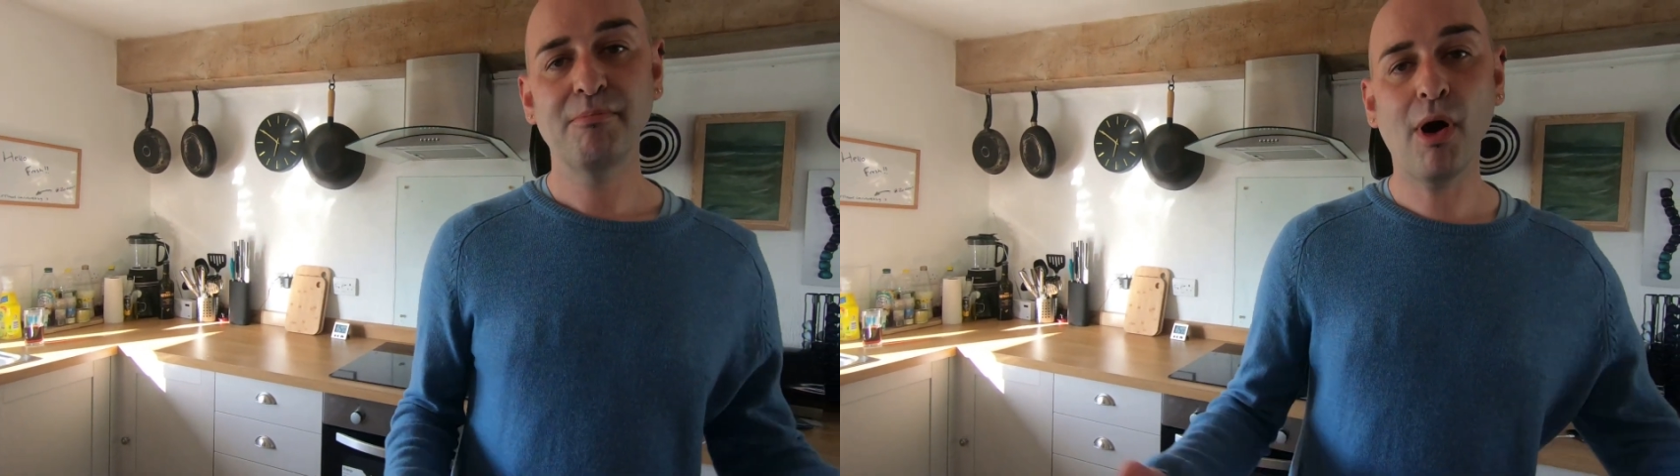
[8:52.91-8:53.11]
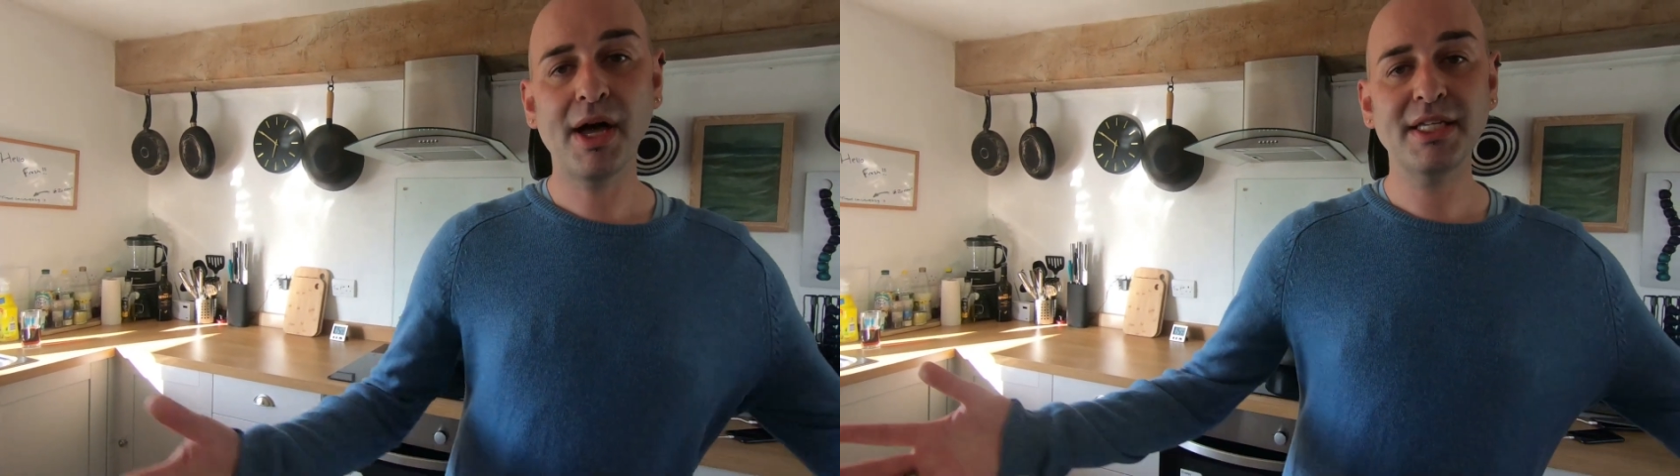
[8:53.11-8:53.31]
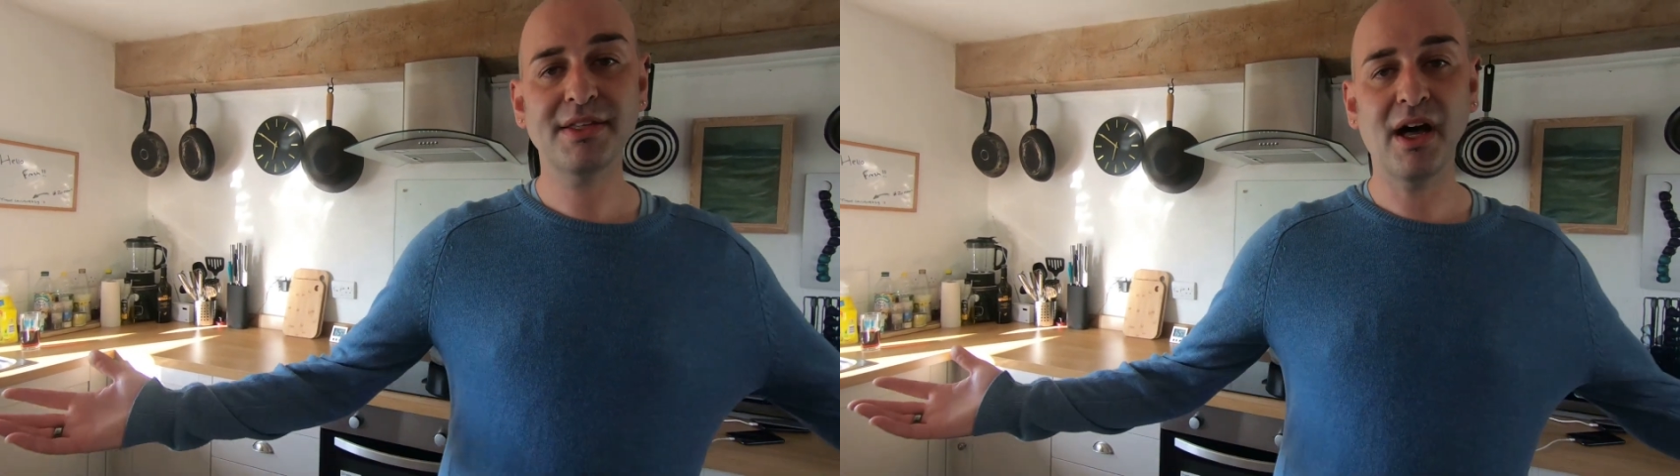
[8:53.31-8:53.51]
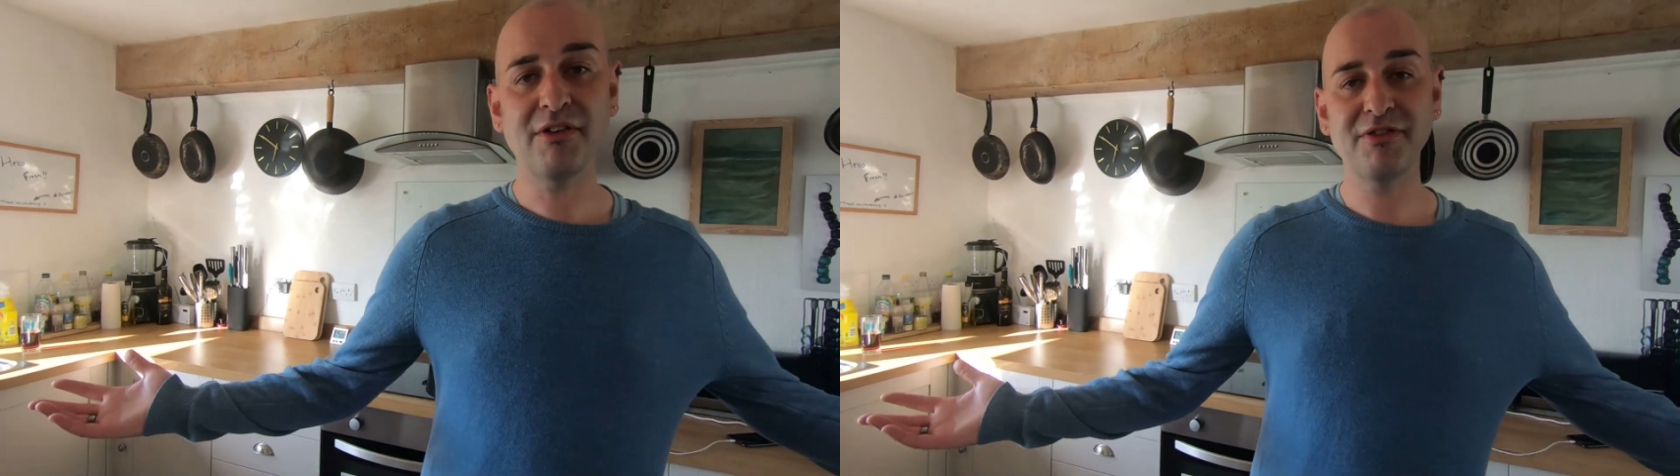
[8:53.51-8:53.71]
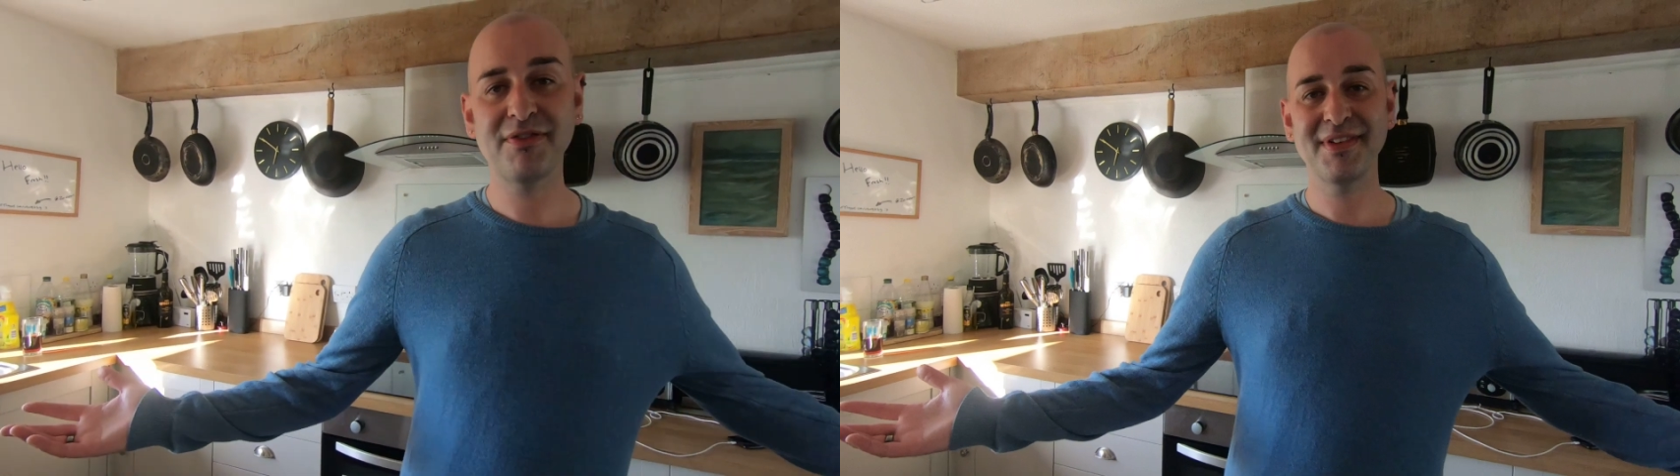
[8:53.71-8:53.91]
buy
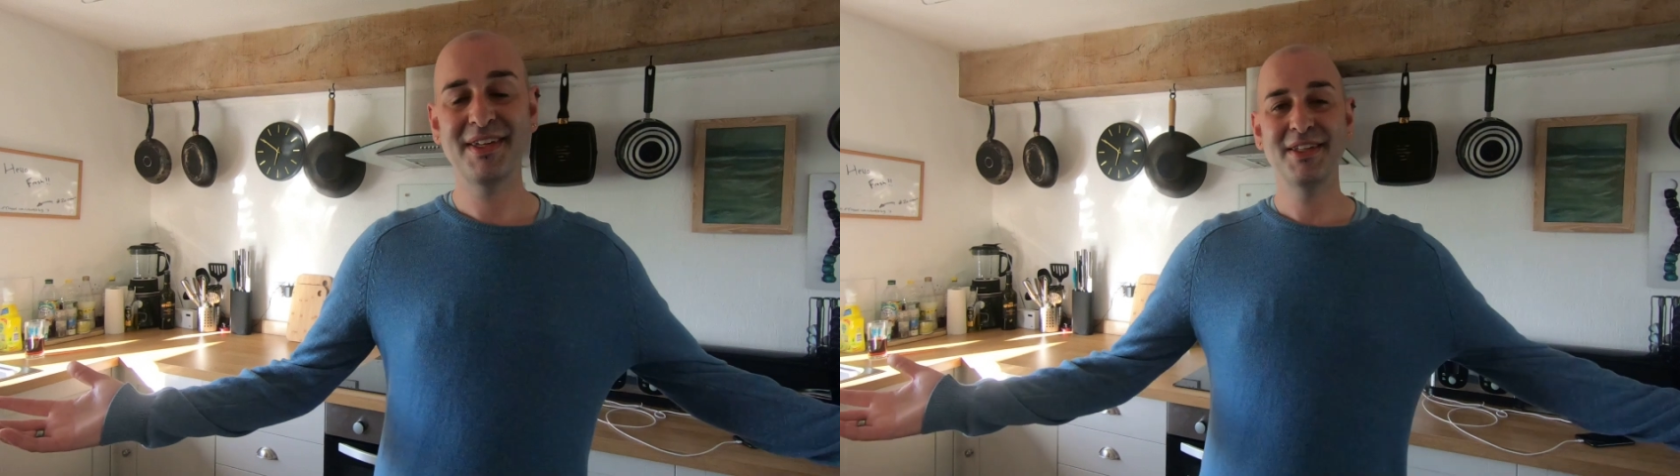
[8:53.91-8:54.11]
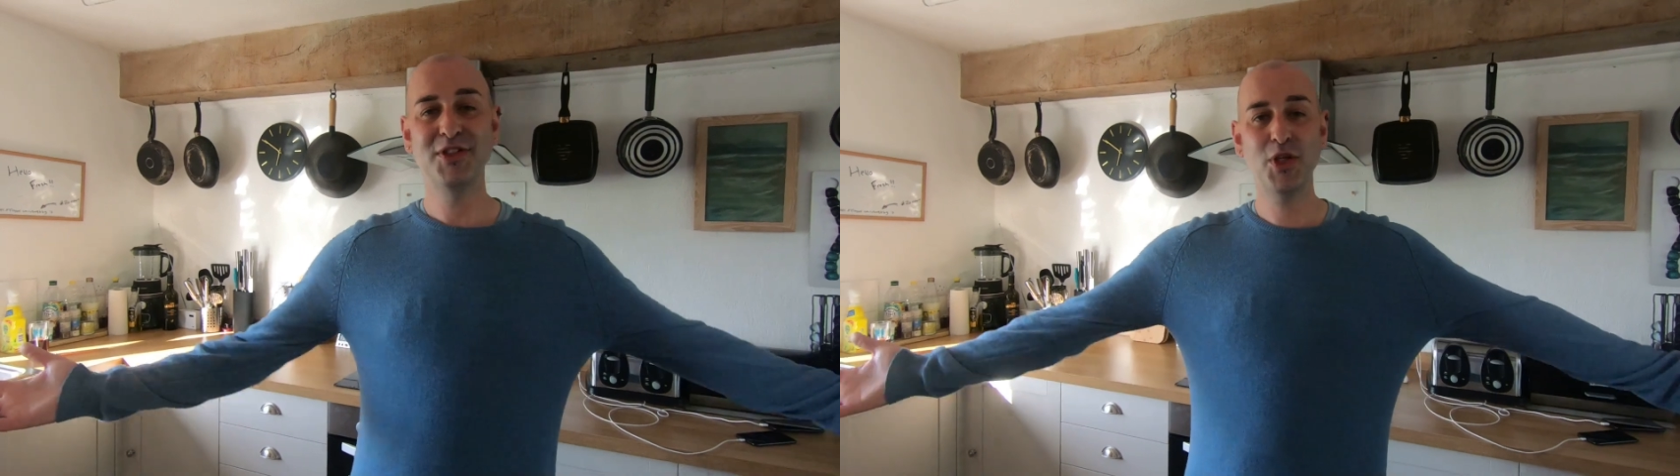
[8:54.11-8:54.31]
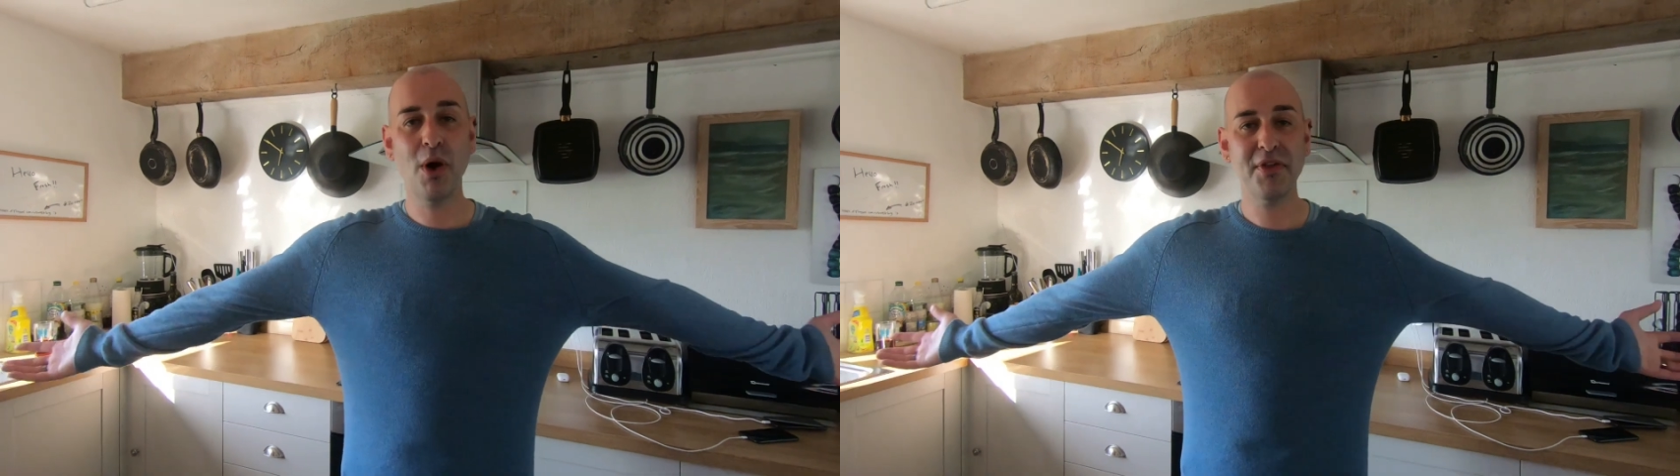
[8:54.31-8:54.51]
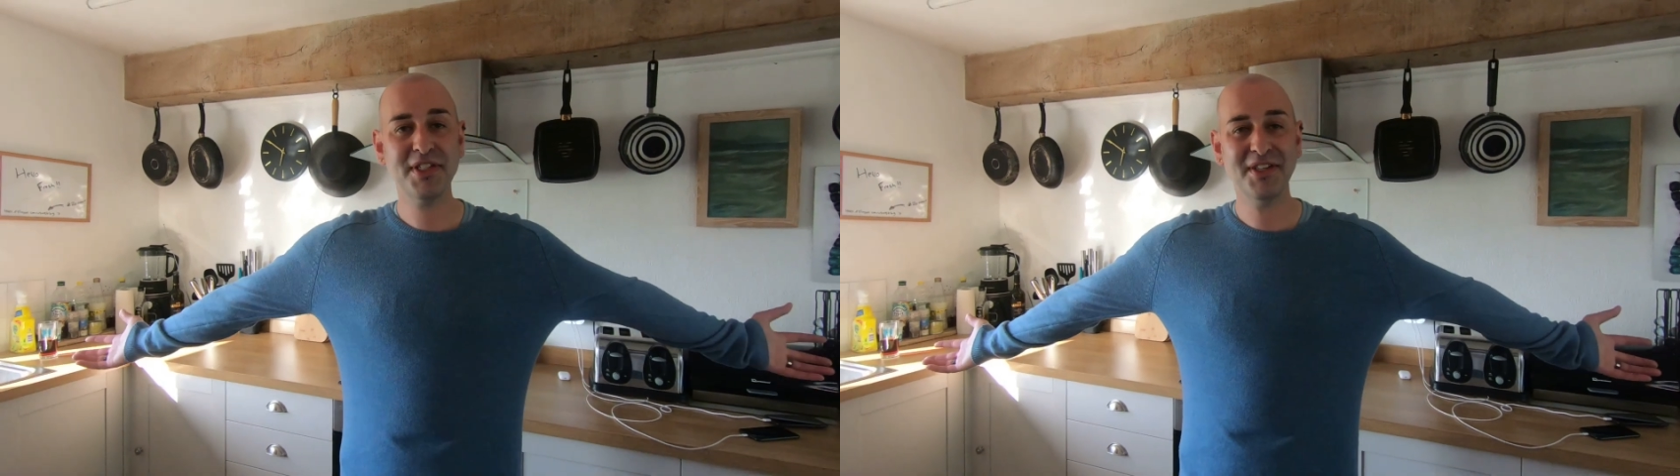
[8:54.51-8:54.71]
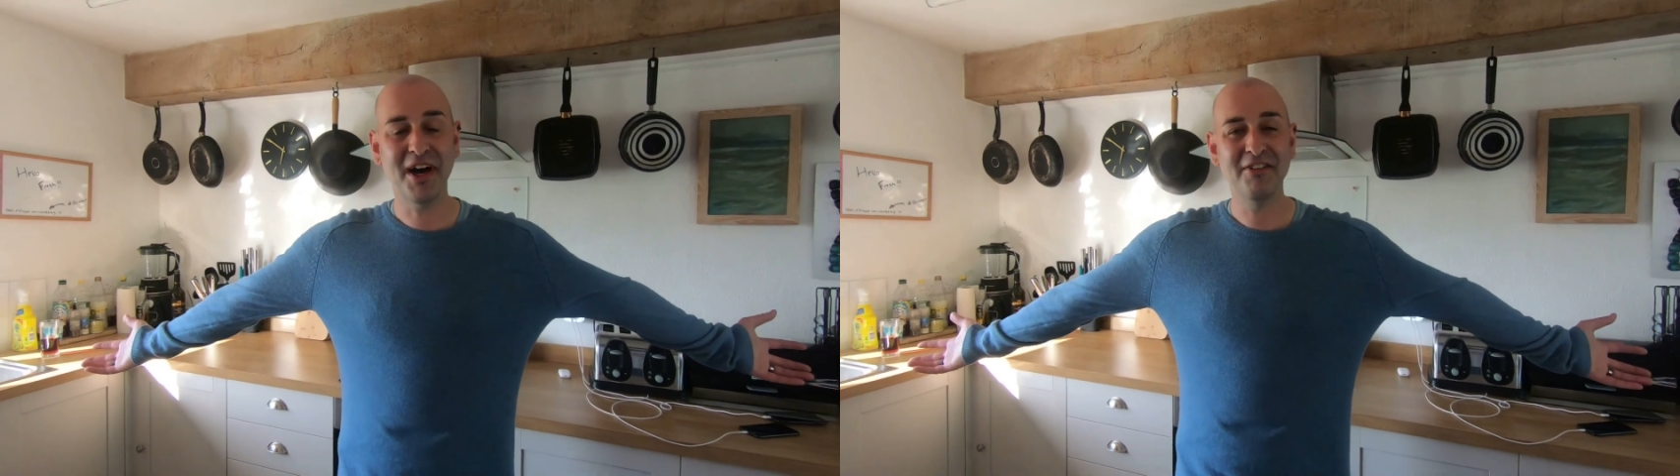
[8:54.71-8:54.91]
stuff, do other
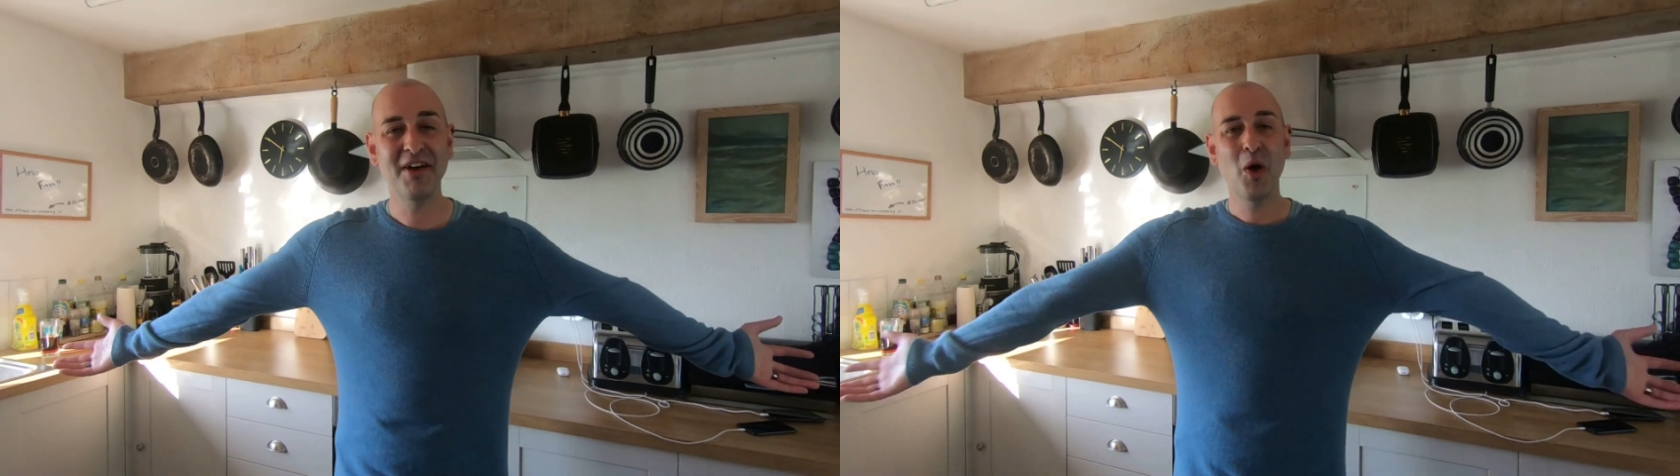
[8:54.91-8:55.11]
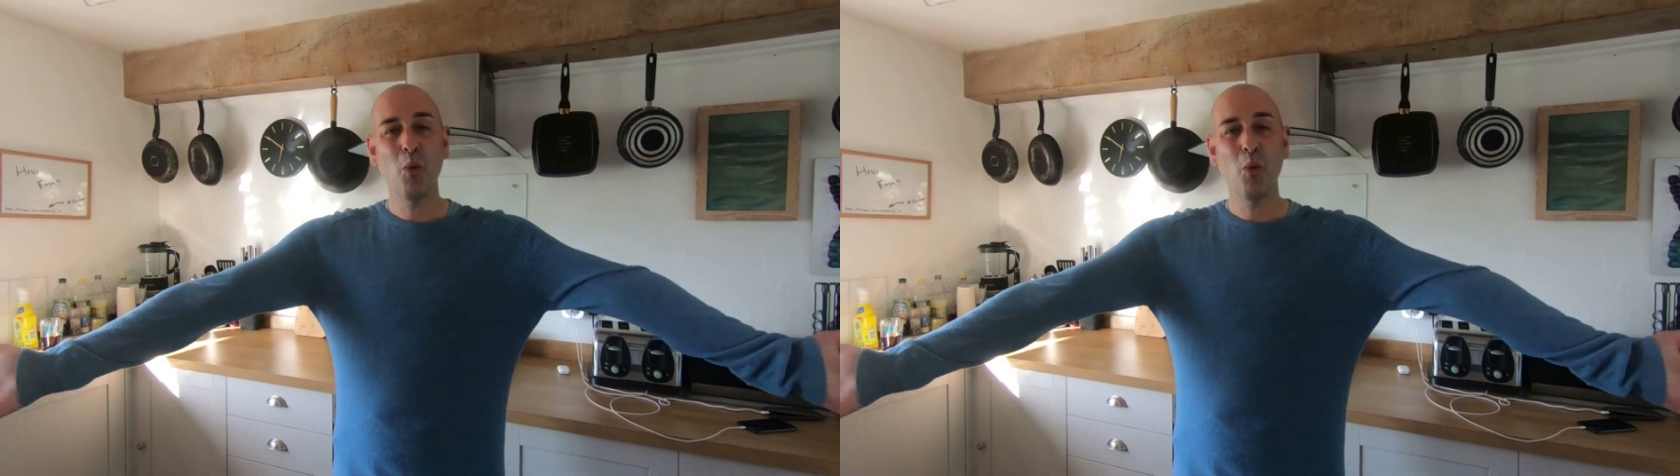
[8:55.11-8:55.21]
stuff?